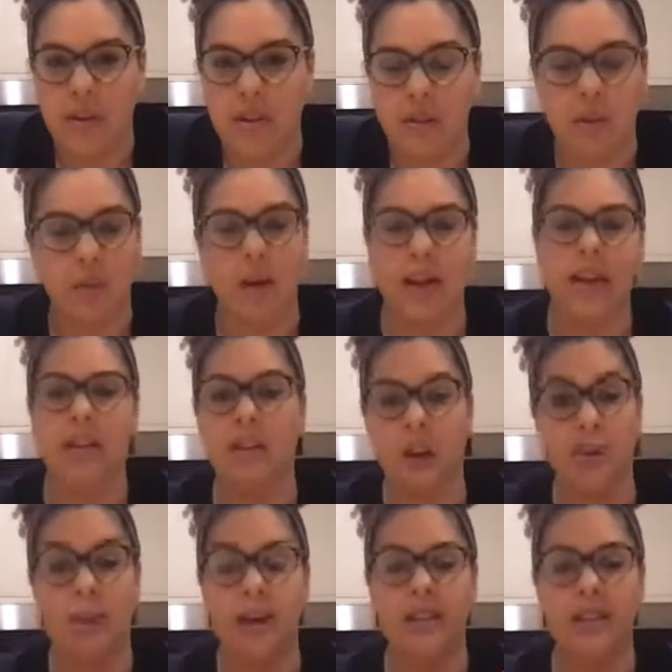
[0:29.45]
So
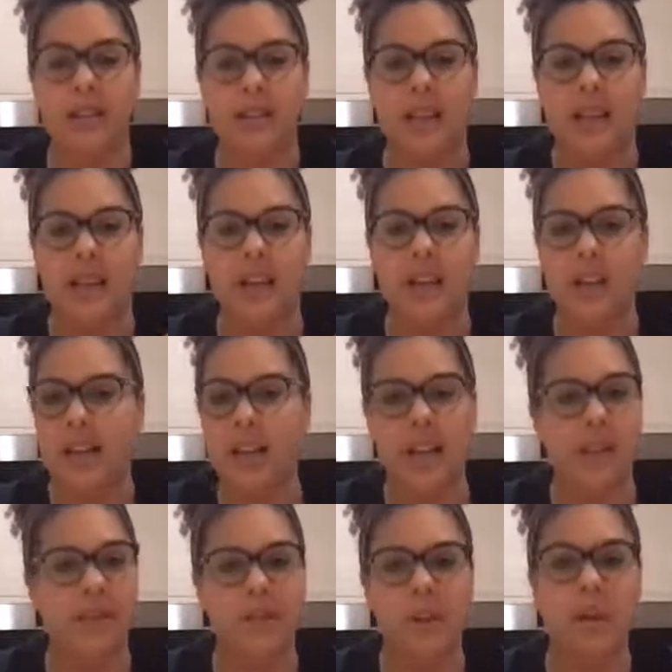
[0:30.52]
I'll wait to see.
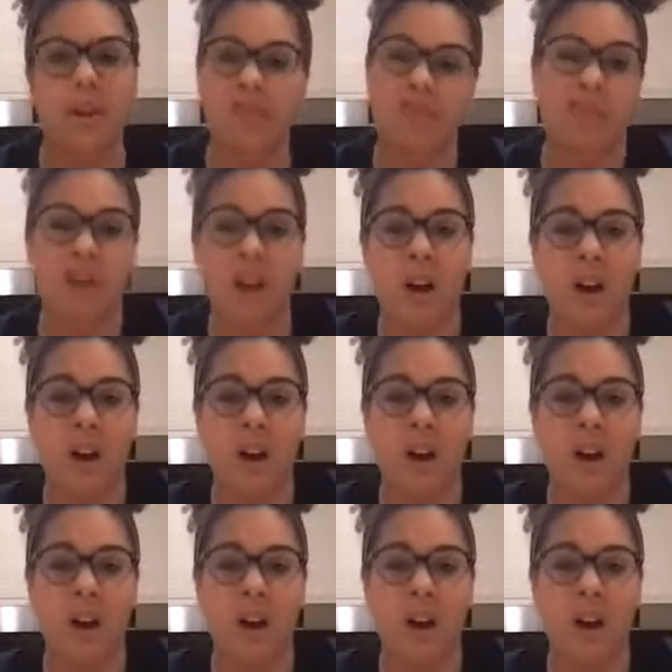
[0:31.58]
If not,